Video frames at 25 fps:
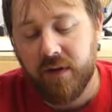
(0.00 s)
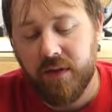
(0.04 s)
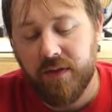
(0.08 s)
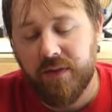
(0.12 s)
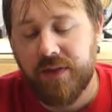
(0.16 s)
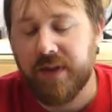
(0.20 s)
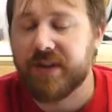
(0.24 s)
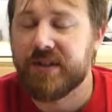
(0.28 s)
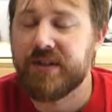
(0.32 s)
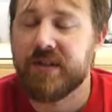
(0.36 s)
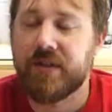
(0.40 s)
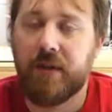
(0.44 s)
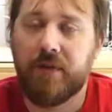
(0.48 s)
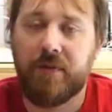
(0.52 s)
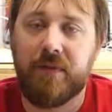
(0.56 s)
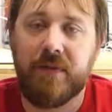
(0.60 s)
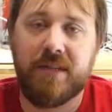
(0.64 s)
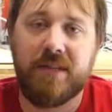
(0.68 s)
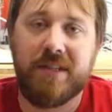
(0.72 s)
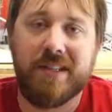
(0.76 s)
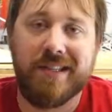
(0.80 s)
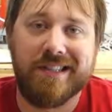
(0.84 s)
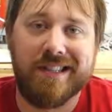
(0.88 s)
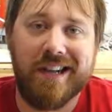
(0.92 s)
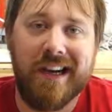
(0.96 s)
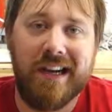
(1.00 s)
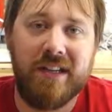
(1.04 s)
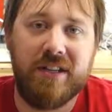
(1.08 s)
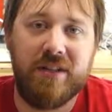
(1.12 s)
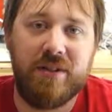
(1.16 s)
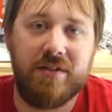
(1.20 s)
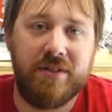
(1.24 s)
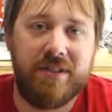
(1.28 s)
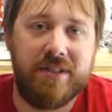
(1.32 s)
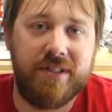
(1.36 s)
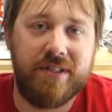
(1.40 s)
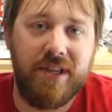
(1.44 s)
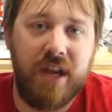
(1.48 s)
this stuff is designed
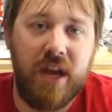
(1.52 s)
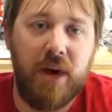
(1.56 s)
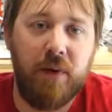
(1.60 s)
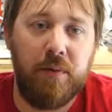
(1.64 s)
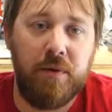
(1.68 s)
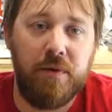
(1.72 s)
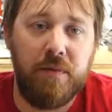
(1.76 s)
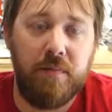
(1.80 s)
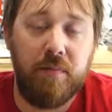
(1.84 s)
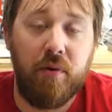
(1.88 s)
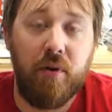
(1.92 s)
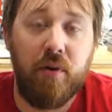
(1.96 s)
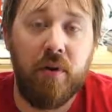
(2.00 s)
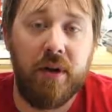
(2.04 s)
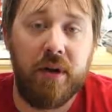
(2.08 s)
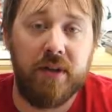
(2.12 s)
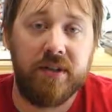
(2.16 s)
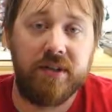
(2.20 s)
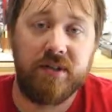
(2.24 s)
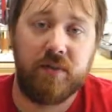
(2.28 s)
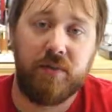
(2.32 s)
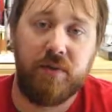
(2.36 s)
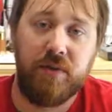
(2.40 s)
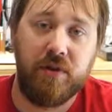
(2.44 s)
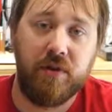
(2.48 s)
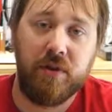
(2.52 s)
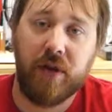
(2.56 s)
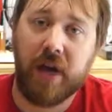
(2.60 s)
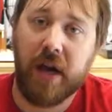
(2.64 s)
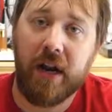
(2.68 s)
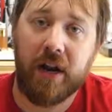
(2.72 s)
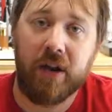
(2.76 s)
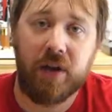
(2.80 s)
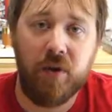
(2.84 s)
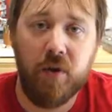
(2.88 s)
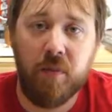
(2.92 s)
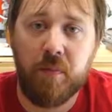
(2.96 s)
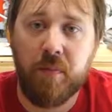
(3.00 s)
to stay where you put it. So when you
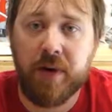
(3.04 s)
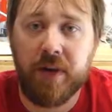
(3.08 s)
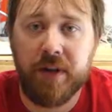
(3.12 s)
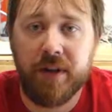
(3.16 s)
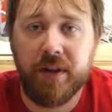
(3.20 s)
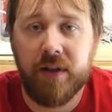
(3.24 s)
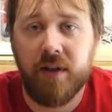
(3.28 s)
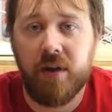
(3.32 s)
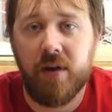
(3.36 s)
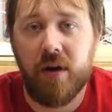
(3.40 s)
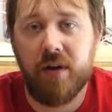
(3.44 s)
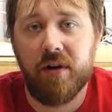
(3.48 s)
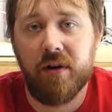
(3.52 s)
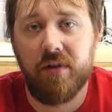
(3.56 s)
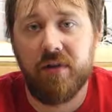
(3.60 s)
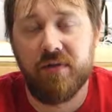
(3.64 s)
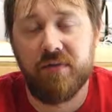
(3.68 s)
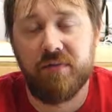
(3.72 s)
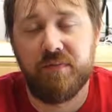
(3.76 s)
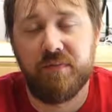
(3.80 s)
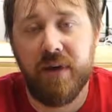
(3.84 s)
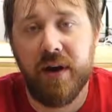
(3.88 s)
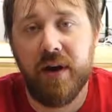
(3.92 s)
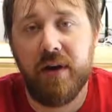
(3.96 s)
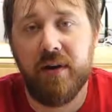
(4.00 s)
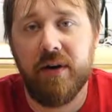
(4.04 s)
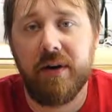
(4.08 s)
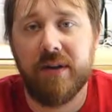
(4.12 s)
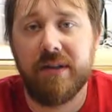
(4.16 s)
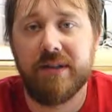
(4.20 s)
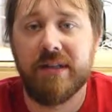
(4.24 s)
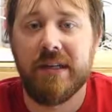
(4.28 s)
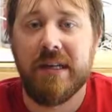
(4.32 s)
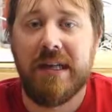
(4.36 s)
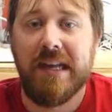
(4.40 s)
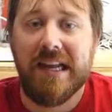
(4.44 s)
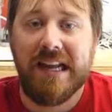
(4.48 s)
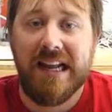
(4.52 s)
kind of goop it in there onto those
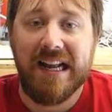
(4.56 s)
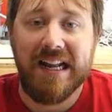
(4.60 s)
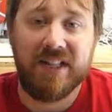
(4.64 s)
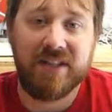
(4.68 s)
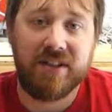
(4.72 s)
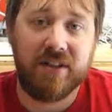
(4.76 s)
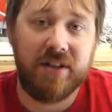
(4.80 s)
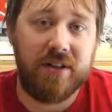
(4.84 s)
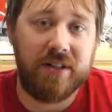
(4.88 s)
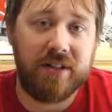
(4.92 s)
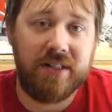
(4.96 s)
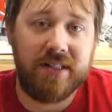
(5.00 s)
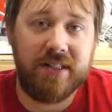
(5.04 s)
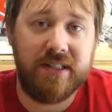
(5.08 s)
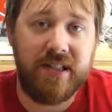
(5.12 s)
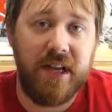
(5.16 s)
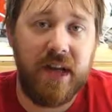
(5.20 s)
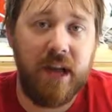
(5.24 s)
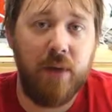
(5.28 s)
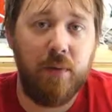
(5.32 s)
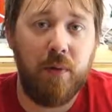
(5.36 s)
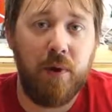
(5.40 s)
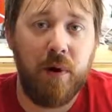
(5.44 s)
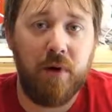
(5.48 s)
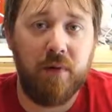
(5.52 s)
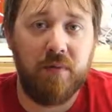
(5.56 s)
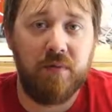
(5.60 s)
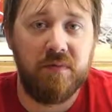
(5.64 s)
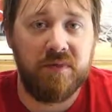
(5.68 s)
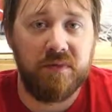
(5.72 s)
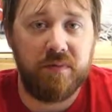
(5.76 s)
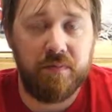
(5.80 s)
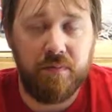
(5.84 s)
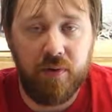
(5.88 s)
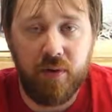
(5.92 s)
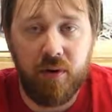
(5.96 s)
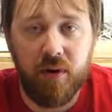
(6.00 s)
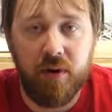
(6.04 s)
bearings, it's going to stay where it was
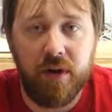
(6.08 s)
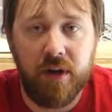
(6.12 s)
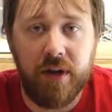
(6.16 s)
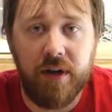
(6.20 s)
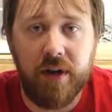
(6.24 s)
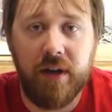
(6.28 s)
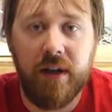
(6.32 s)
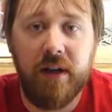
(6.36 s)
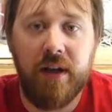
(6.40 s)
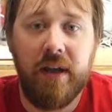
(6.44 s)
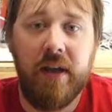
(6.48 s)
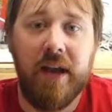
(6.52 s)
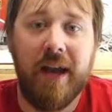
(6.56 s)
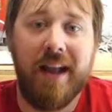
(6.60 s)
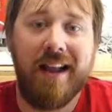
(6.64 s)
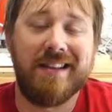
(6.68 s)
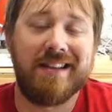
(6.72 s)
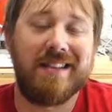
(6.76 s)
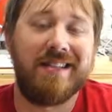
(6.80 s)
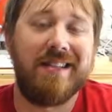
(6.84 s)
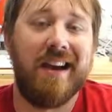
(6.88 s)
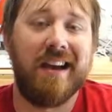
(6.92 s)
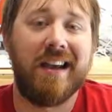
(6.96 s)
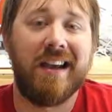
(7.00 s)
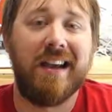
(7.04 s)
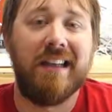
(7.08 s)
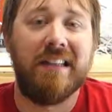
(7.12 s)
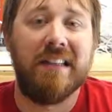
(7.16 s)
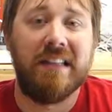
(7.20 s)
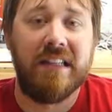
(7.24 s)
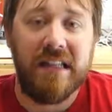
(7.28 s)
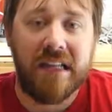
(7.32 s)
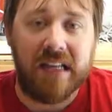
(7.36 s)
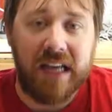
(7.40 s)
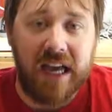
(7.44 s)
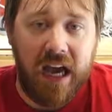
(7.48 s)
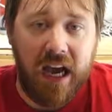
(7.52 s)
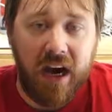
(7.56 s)
put, and it's not going to
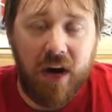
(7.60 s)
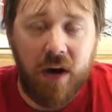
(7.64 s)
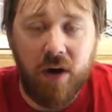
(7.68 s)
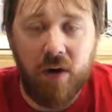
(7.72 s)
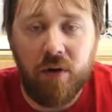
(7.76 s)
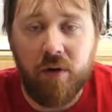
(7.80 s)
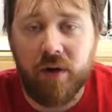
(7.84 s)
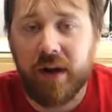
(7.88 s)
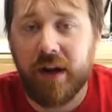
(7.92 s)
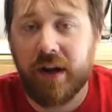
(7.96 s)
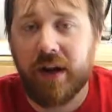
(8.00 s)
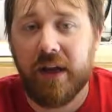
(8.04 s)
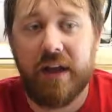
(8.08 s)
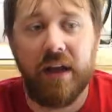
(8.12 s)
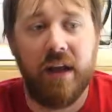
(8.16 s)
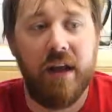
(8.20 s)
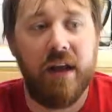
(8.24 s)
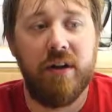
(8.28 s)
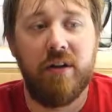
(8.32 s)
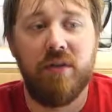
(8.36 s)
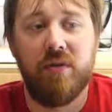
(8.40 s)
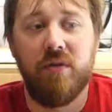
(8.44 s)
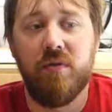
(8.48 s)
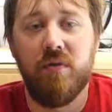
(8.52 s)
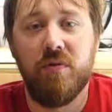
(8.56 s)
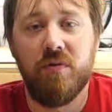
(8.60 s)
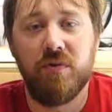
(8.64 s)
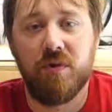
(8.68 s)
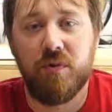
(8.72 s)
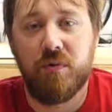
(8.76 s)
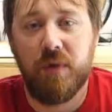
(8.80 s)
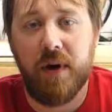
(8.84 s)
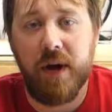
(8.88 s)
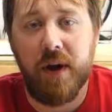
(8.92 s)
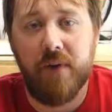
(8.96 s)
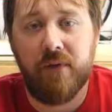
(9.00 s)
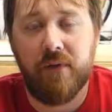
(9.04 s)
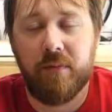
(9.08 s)
leak out and ooze
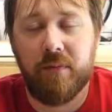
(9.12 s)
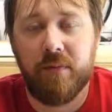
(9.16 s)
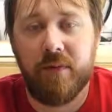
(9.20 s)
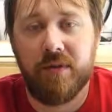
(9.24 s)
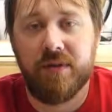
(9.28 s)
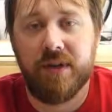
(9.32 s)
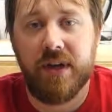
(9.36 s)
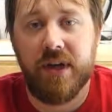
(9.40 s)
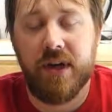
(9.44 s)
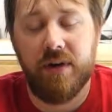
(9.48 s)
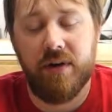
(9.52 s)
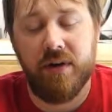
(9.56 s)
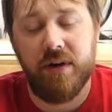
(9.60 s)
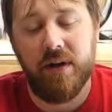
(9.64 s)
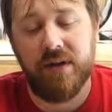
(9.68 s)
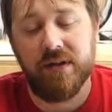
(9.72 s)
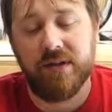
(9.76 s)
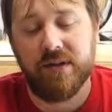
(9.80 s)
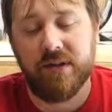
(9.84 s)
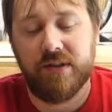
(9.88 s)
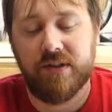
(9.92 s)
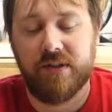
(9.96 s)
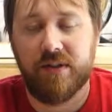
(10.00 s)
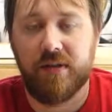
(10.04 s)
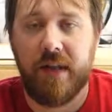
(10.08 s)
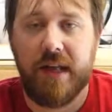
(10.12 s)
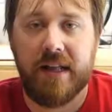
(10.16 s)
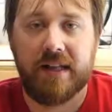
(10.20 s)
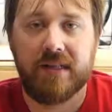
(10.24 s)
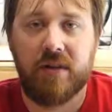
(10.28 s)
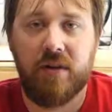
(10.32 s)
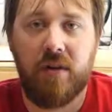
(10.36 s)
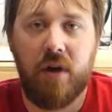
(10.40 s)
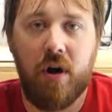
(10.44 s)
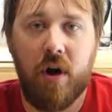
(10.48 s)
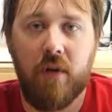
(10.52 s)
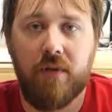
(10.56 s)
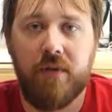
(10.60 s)
away from those areas. So that's
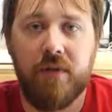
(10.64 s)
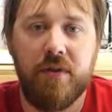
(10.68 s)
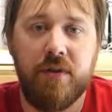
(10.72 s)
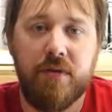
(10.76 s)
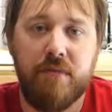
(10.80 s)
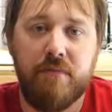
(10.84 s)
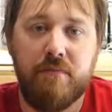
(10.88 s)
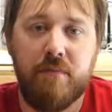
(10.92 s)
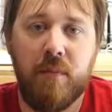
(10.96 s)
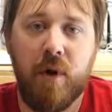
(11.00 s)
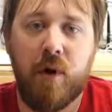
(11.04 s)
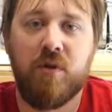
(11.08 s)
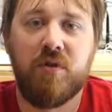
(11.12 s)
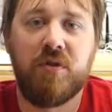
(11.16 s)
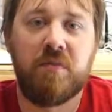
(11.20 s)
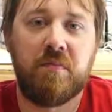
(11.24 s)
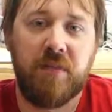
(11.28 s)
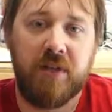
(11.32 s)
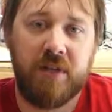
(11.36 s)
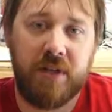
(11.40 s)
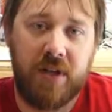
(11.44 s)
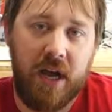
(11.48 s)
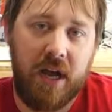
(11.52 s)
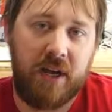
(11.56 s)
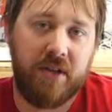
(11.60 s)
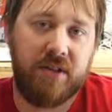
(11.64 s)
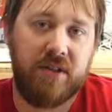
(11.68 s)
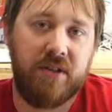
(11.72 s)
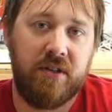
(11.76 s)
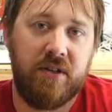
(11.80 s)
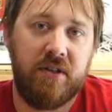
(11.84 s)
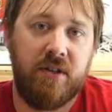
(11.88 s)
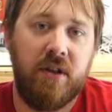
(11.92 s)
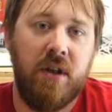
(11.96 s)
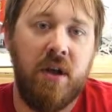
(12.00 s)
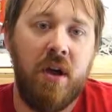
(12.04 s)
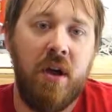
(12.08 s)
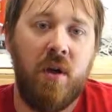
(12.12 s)
going to offer you the most
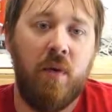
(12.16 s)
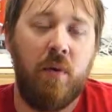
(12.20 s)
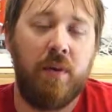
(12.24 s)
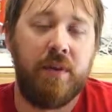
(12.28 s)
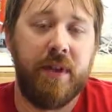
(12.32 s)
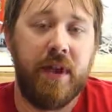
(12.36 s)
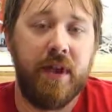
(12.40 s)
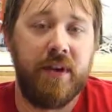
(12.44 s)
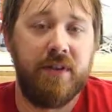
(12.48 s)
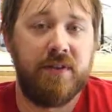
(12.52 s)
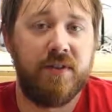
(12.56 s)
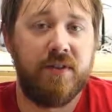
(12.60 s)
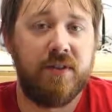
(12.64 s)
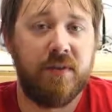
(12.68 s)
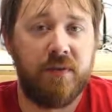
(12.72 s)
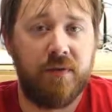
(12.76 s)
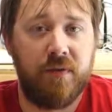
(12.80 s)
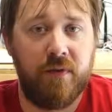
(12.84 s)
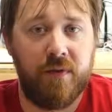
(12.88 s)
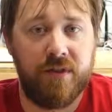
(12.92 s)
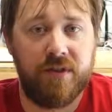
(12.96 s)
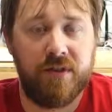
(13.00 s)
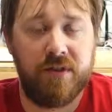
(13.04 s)
protection when the engine's first